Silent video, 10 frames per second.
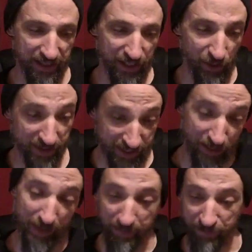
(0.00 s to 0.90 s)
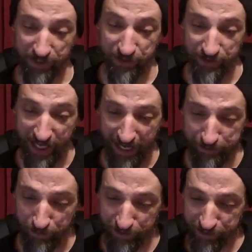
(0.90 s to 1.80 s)
who is still my professional tax
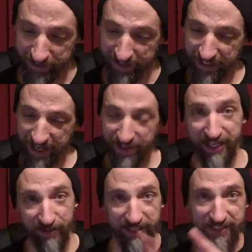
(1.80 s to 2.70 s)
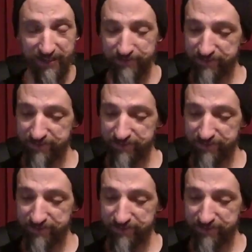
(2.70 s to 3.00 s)
person. Thank you, Lisa.